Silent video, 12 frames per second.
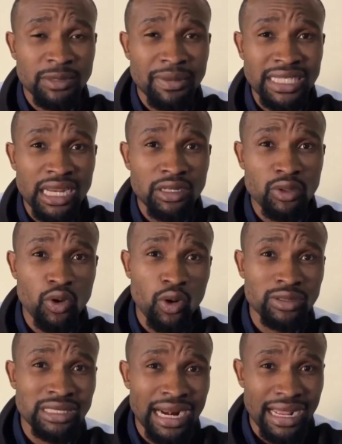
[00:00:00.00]
especially
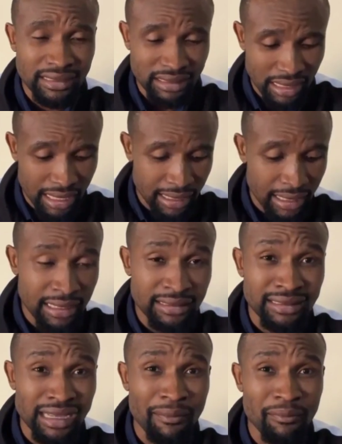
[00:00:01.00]
those that are staying
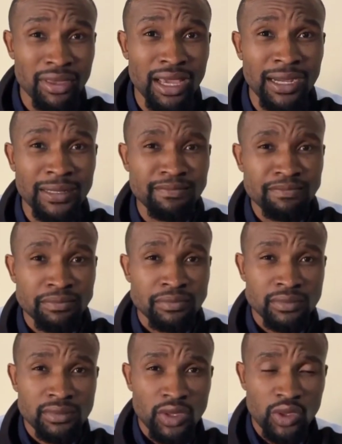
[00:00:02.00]
in Zambia,
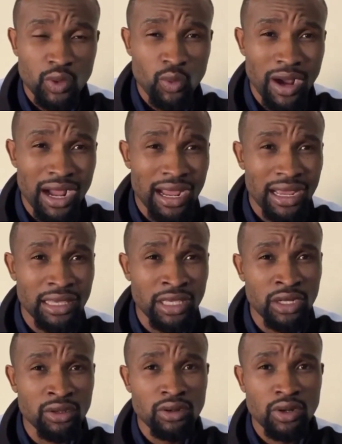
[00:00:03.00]
you are
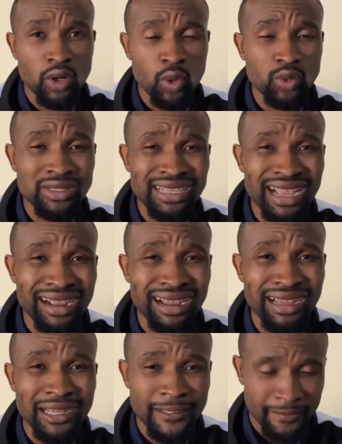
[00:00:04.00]
in
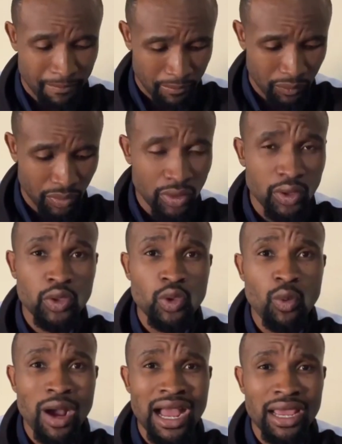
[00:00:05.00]
Lusaka,
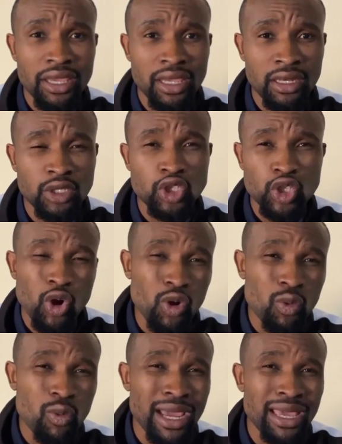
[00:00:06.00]
you are in
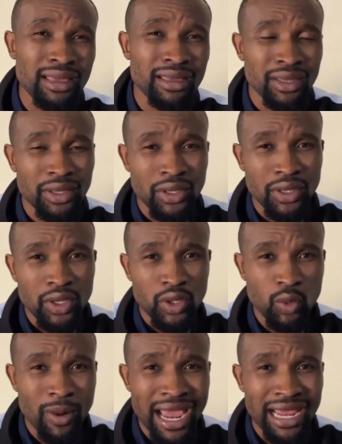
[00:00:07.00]
Chongwe,
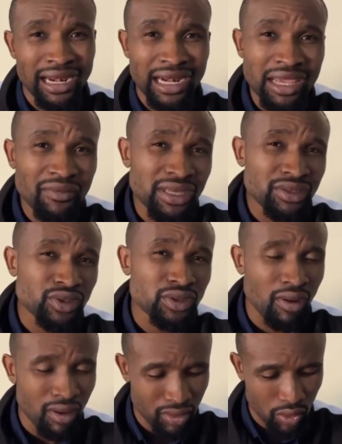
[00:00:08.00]
you are in
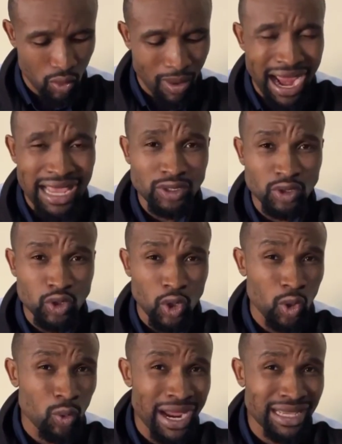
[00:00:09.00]
Livingstone. you are in
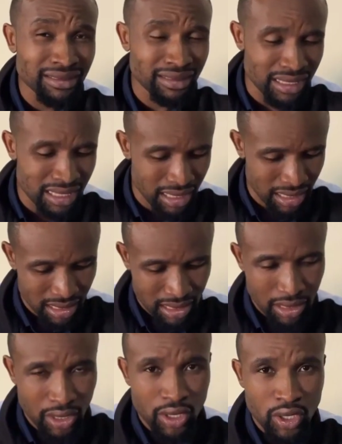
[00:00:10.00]
Solwezi,
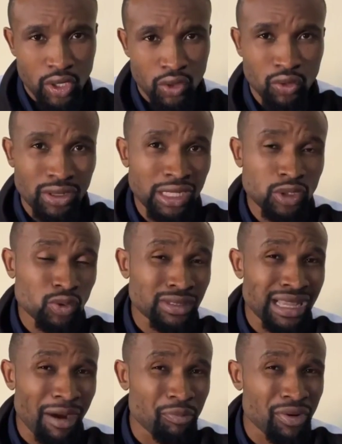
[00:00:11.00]
you need
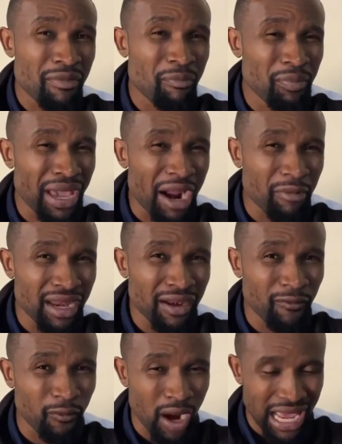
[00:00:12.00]
to start
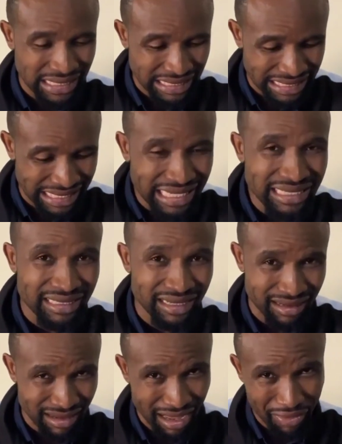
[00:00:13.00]
preparing for a
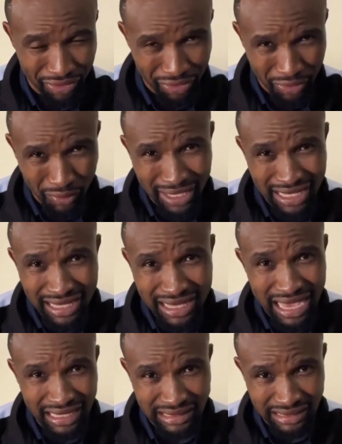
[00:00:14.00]
season, a
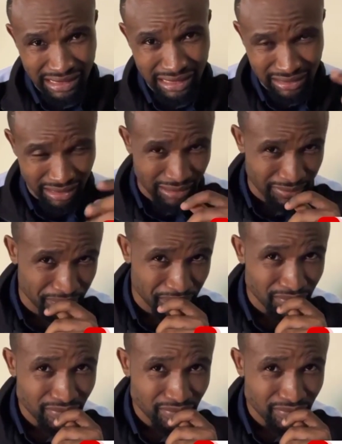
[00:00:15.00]
three-year season.